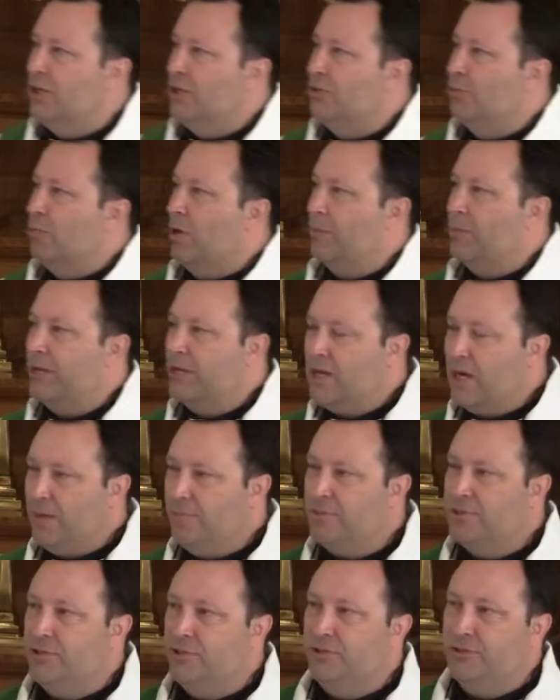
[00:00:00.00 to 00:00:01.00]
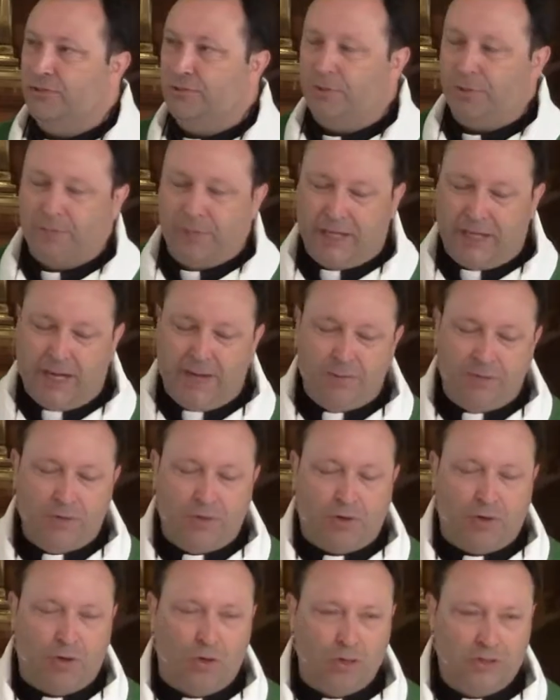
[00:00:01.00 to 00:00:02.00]
When we came to
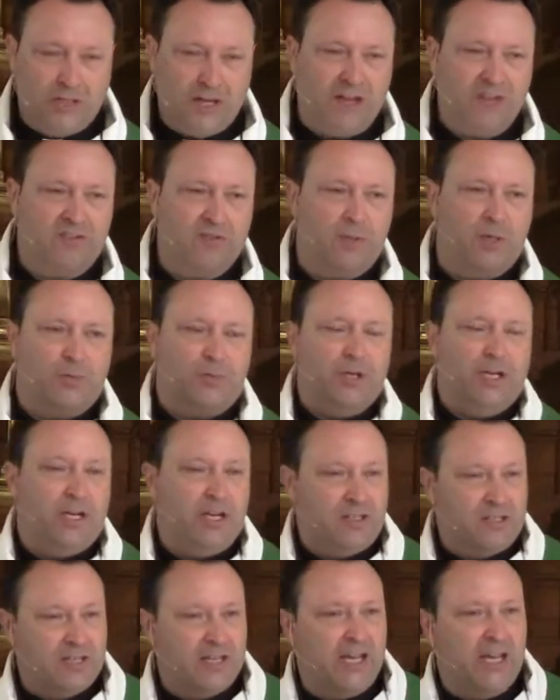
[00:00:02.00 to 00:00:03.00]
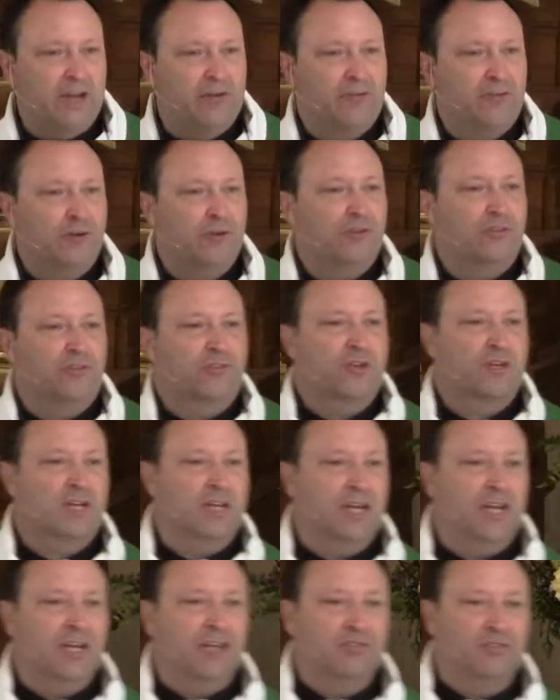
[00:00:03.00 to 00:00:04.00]
our Old Testament reading today in 1
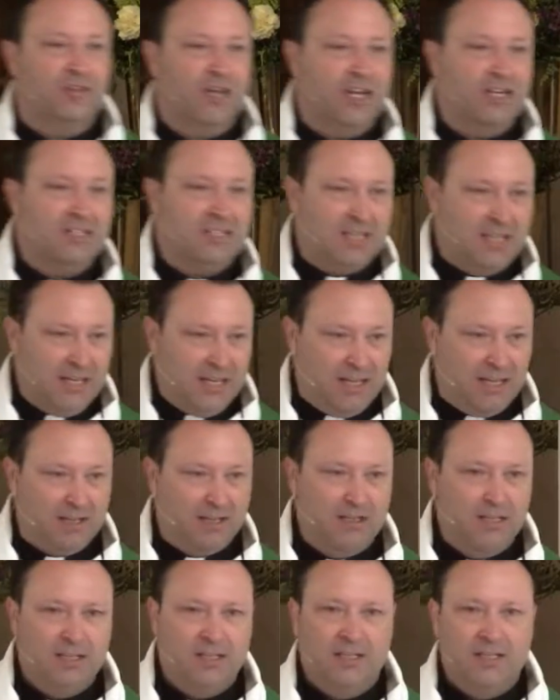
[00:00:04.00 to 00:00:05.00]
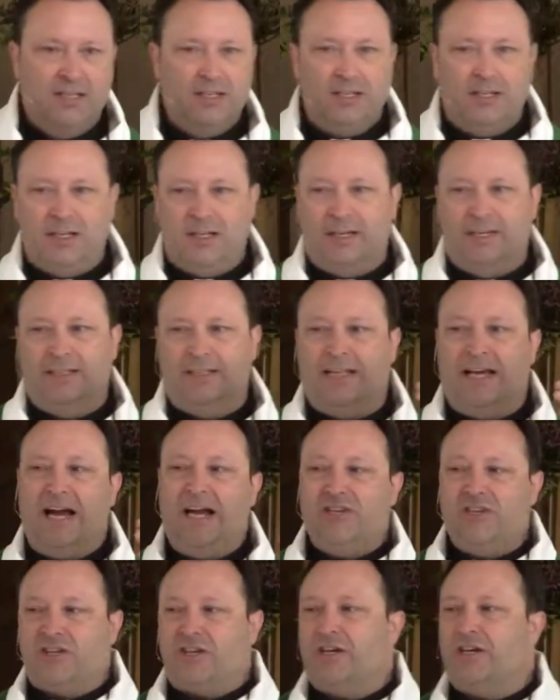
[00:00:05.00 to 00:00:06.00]
Kings 19,
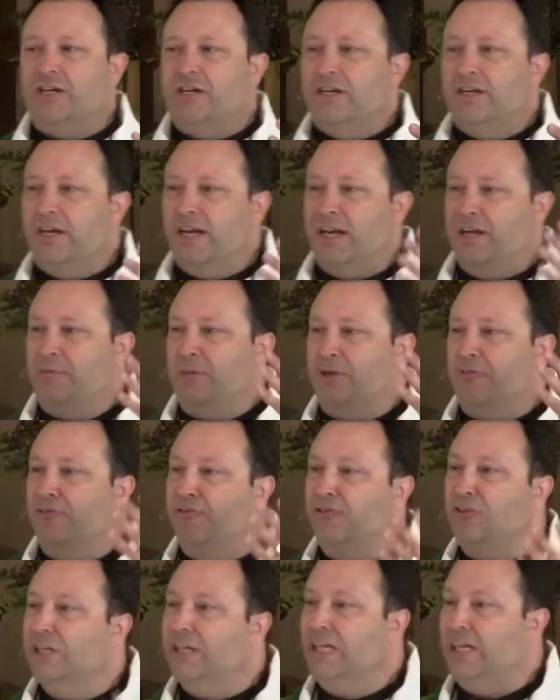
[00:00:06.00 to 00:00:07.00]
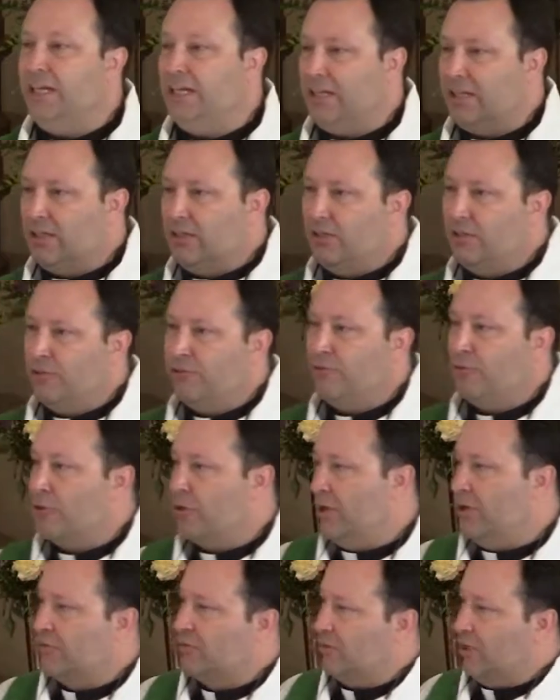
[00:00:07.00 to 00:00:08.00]
Elijah had been fleeing
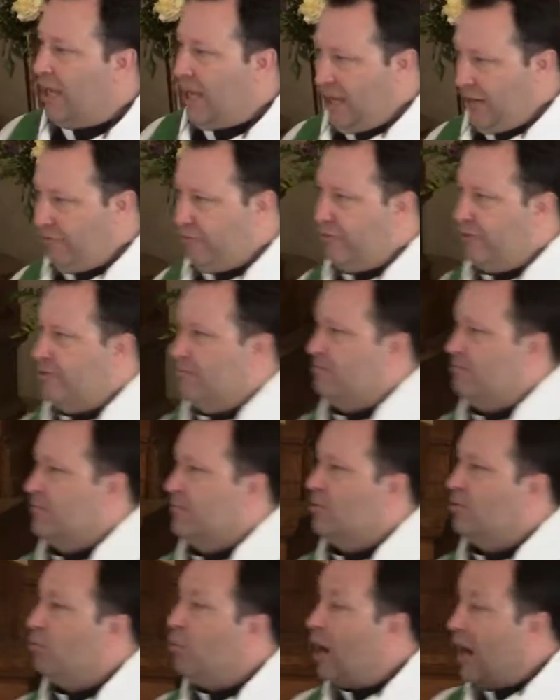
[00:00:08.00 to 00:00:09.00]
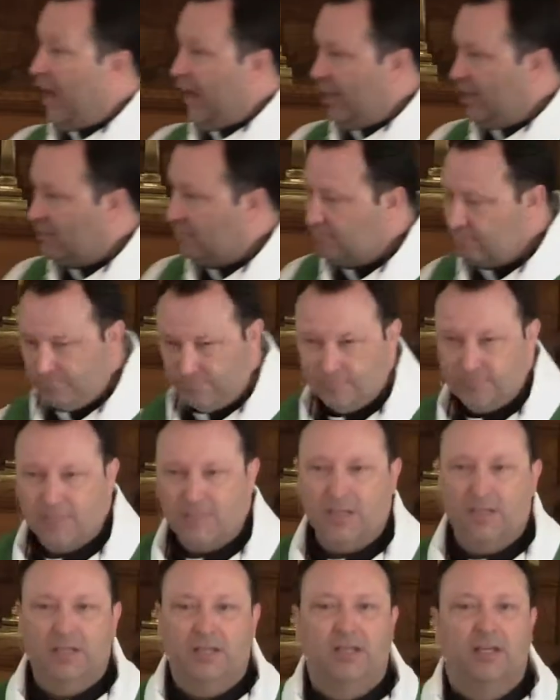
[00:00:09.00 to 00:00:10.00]
for his life. Why?
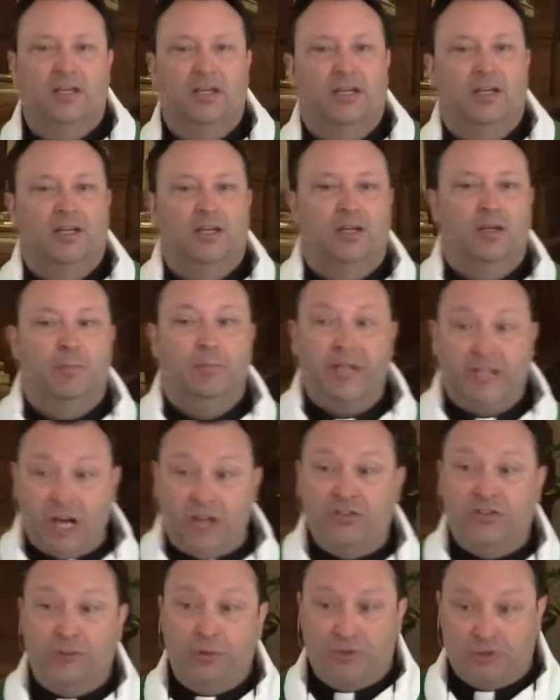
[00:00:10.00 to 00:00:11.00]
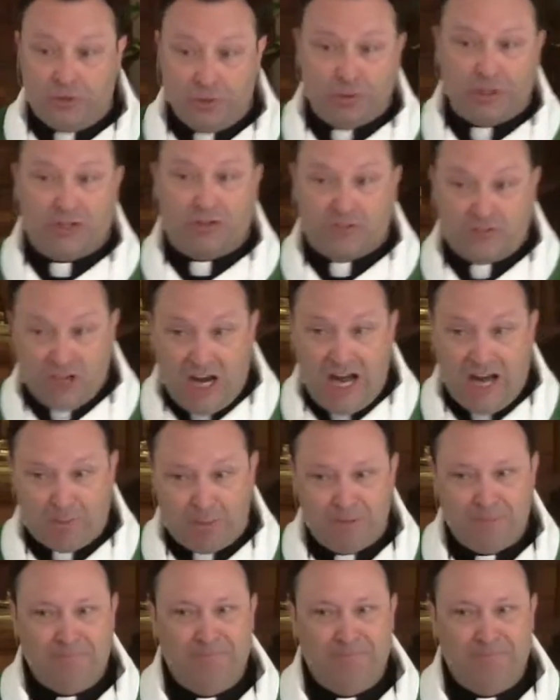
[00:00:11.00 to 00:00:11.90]
Because he was doing his job.